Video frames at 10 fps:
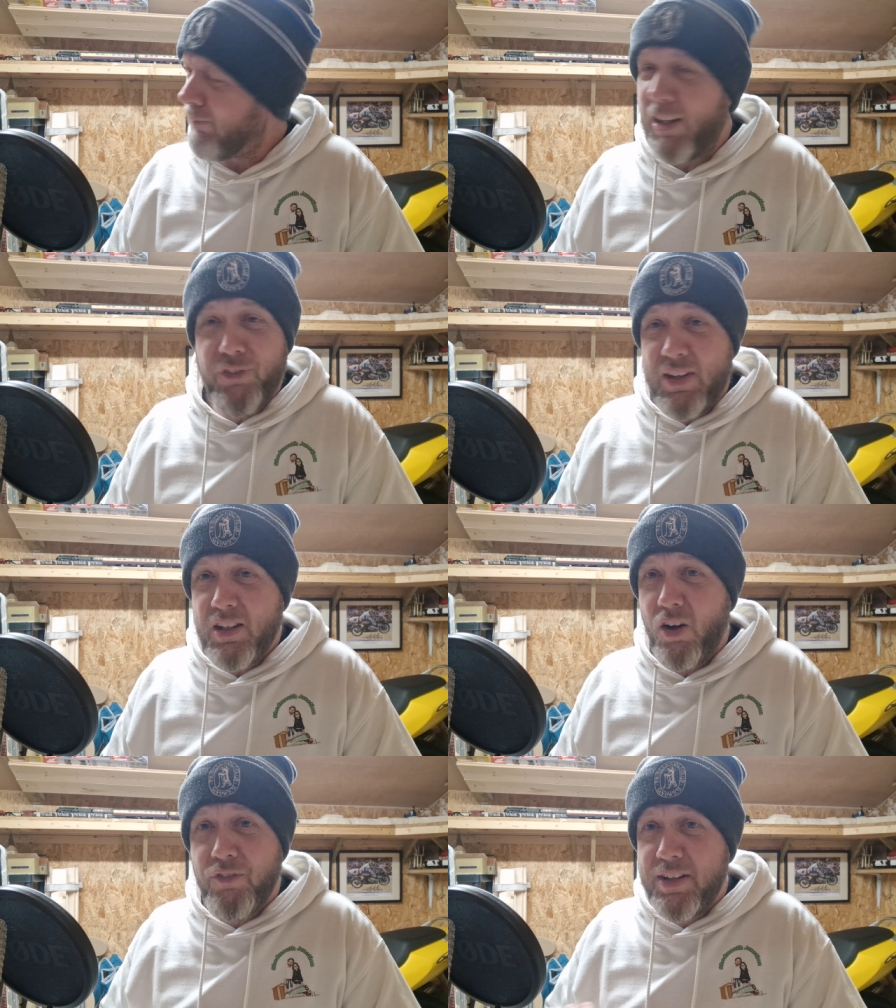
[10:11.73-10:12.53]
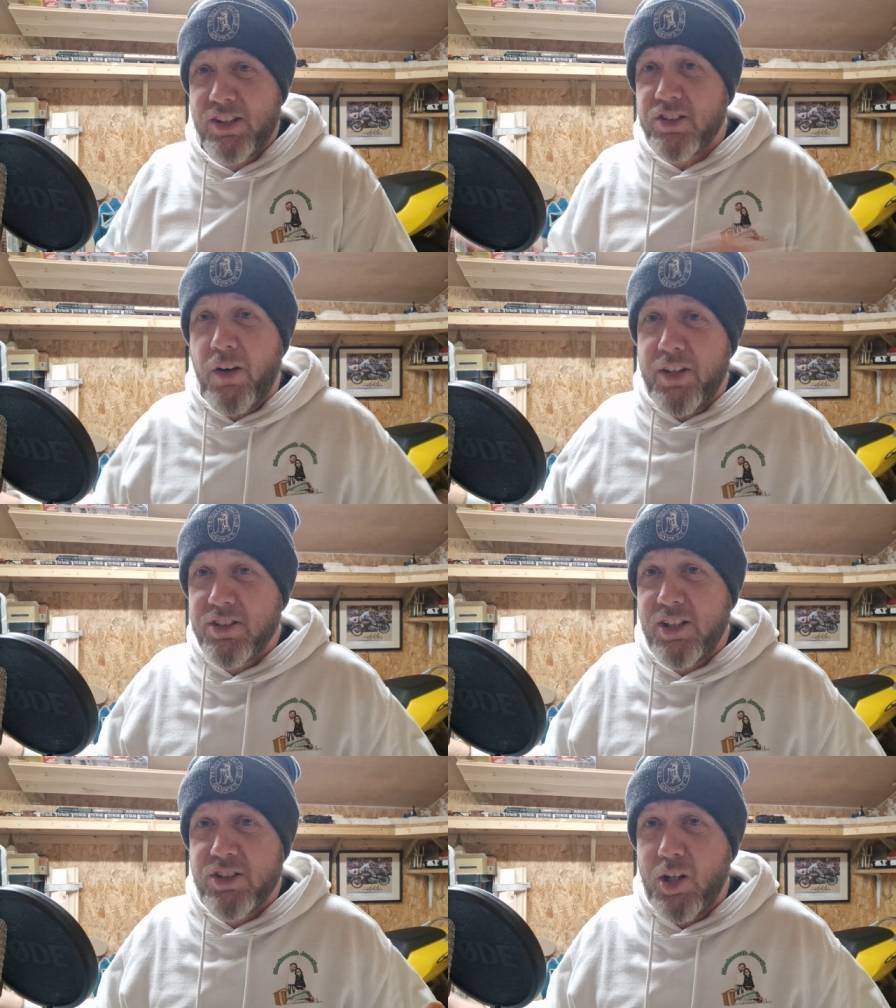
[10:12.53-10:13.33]
if he can't read the sign that
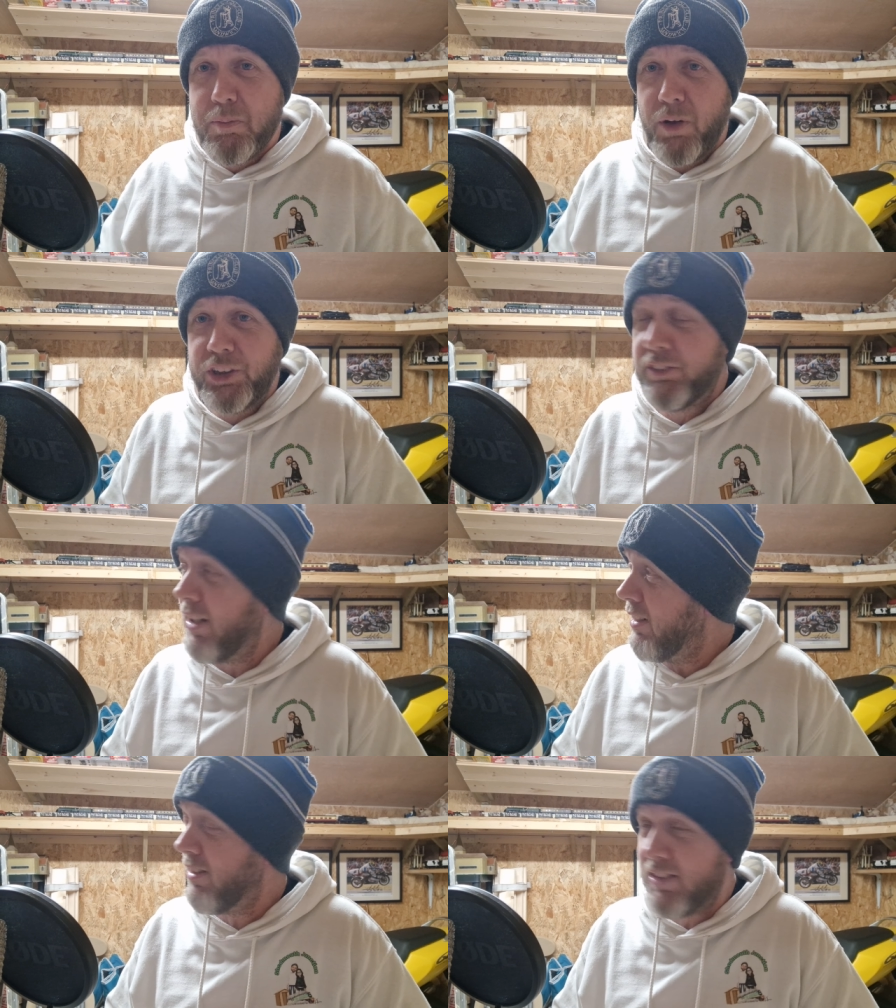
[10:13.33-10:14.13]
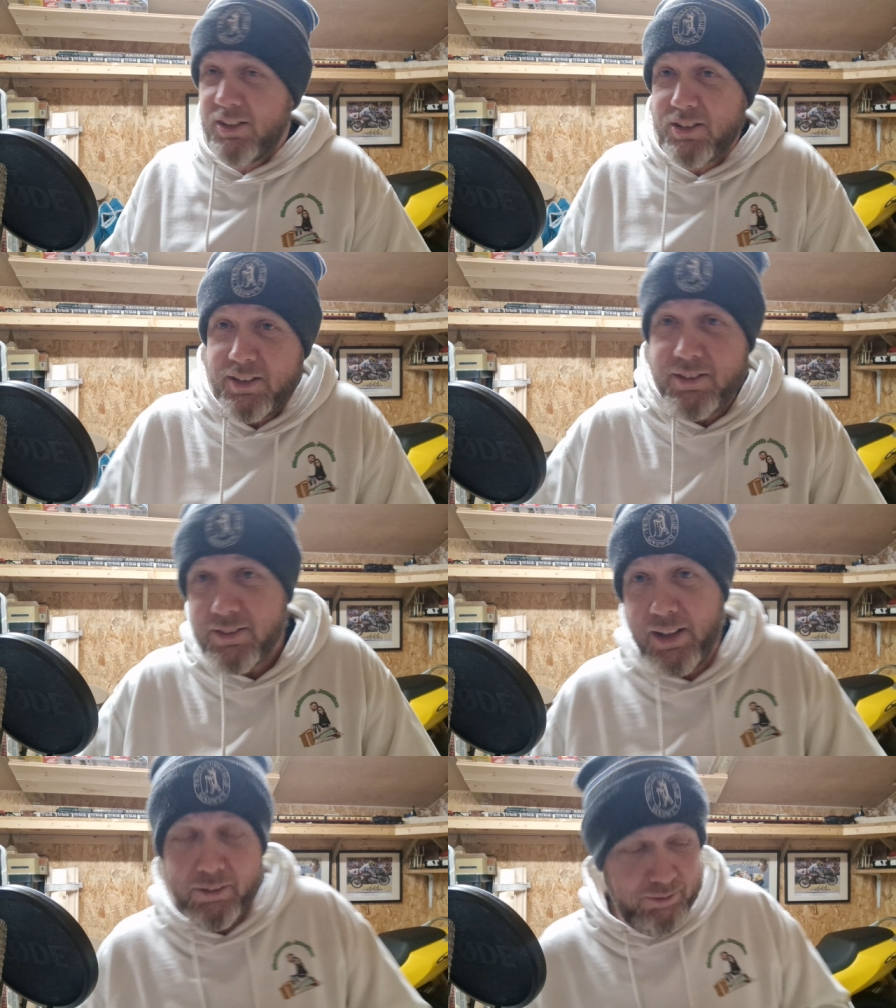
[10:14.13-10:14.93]
says you know mind your head it's it's, it's
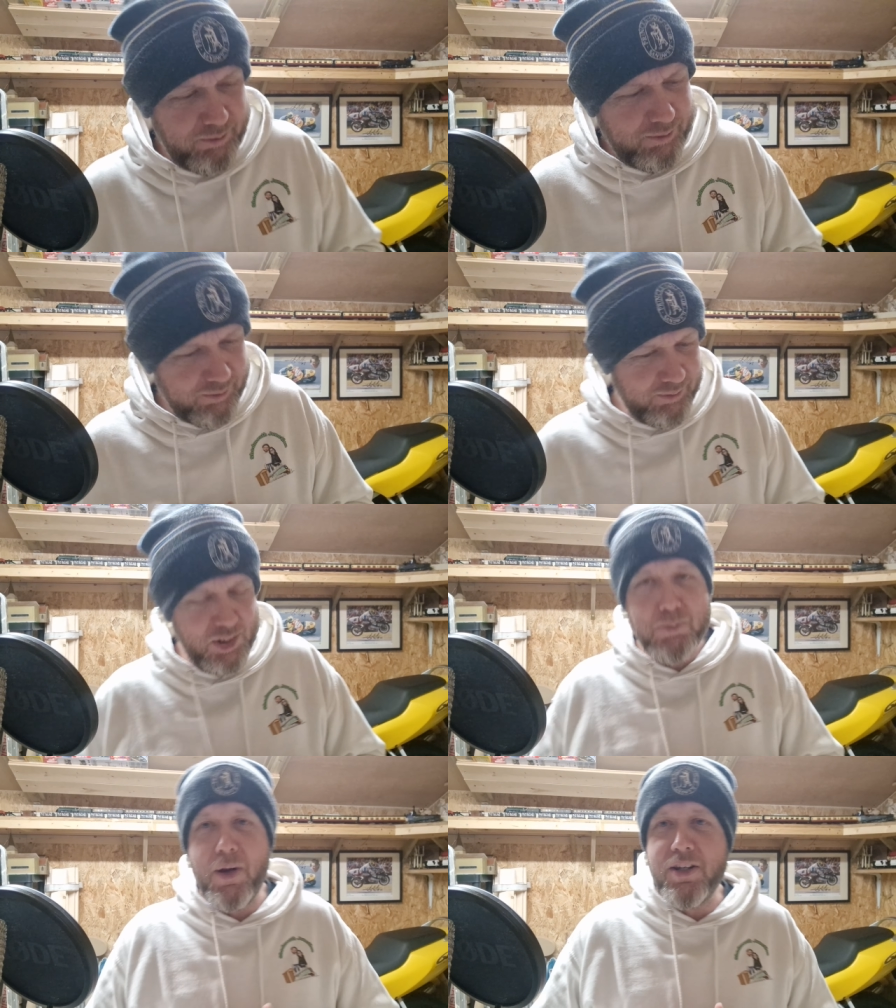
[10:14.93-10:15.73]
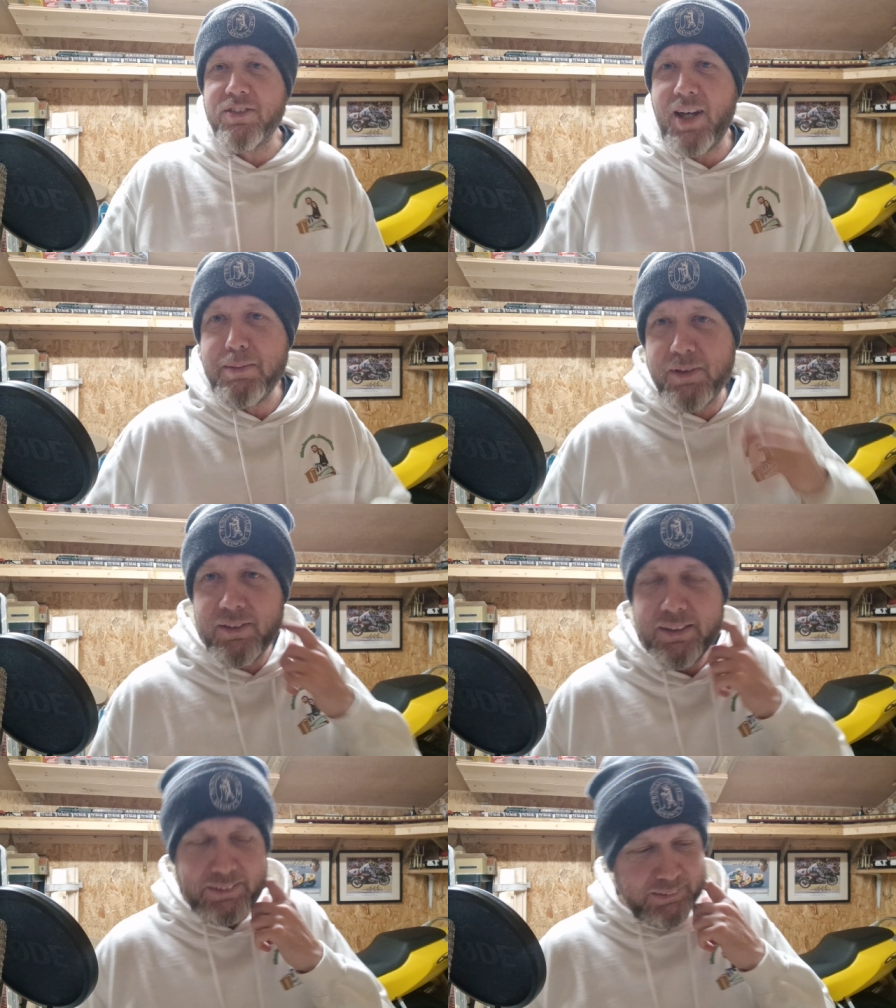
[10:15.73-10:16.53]
you know, it's my entertainment
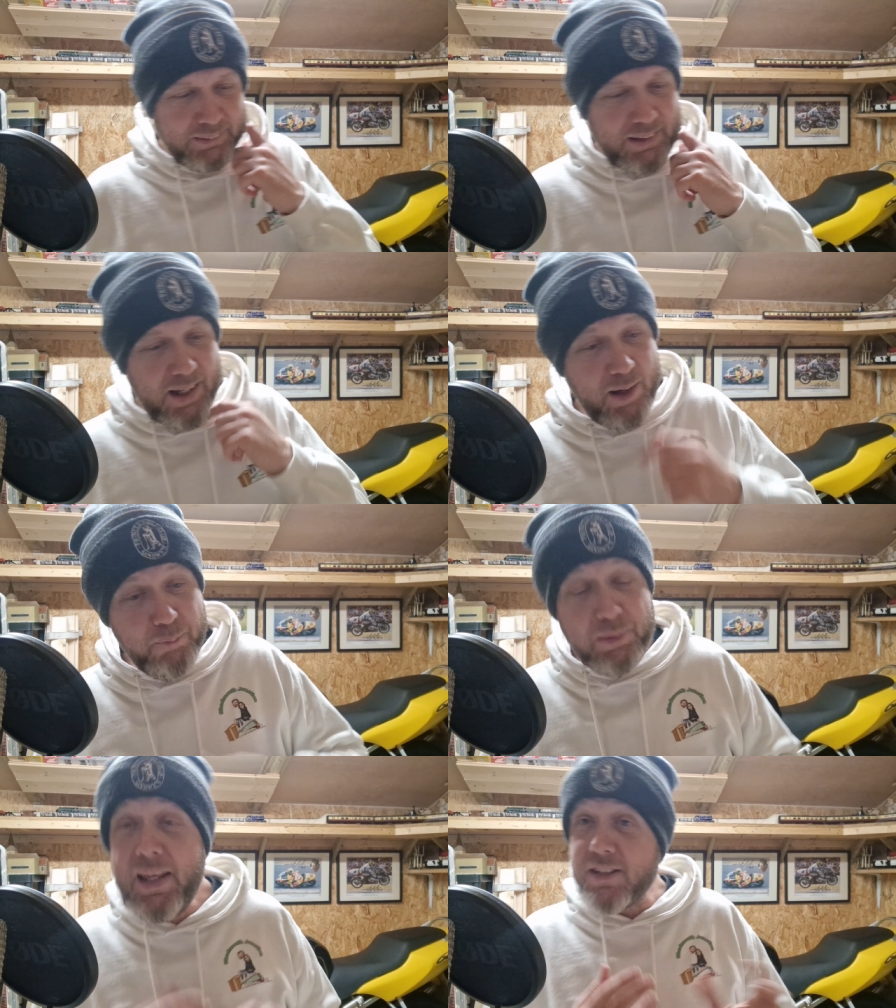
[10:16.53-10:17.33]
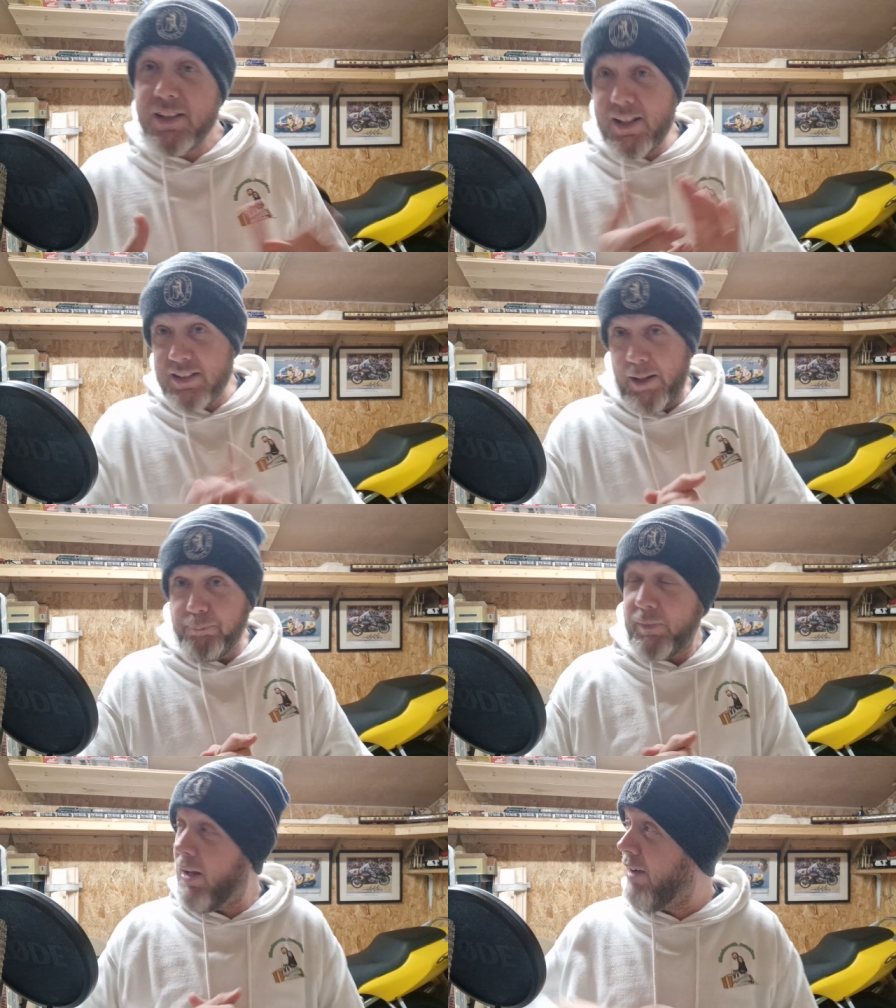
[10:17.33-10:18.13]
um, but yeah so that's that
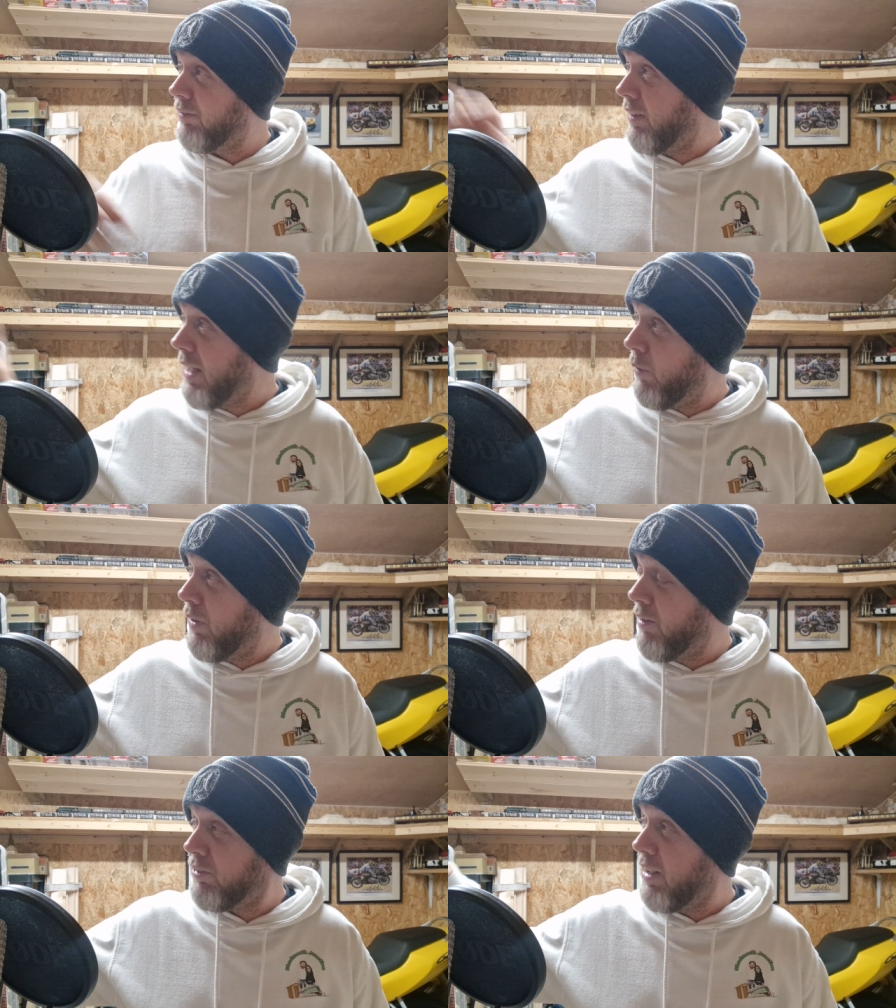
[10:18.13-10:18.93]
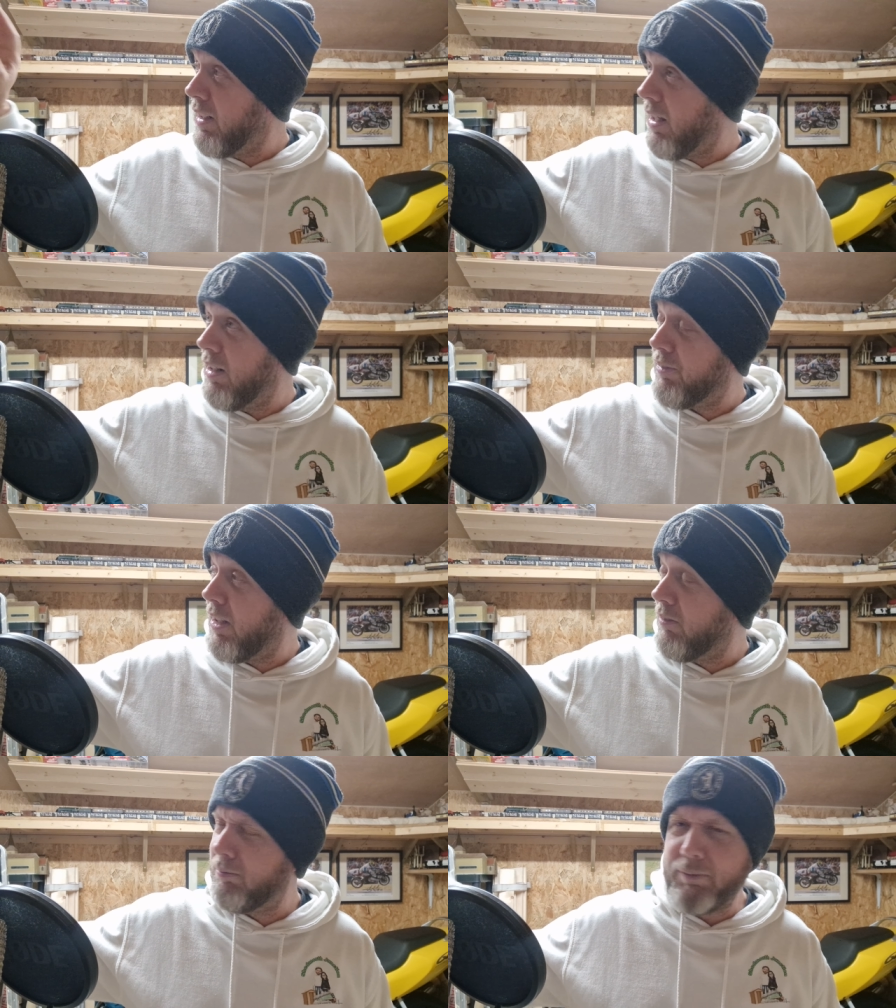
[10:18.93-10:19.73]
I haven't done that I haven't taken it out lift
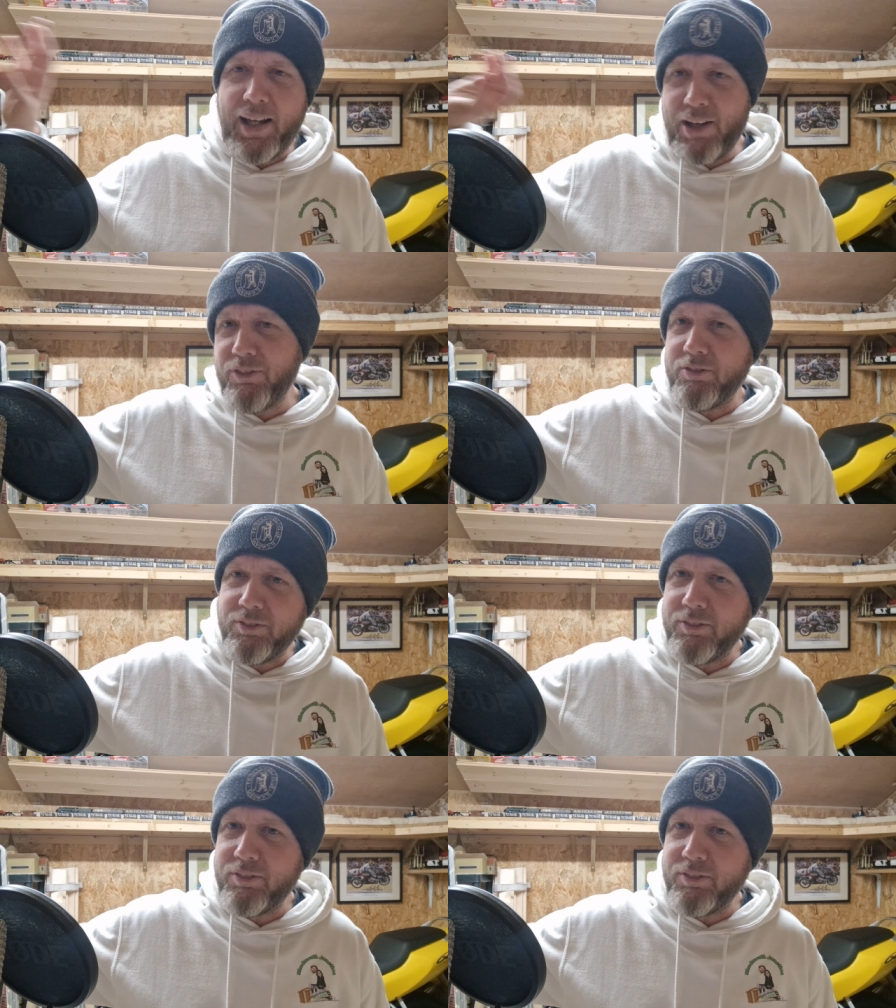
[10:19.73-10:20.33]
out I haven't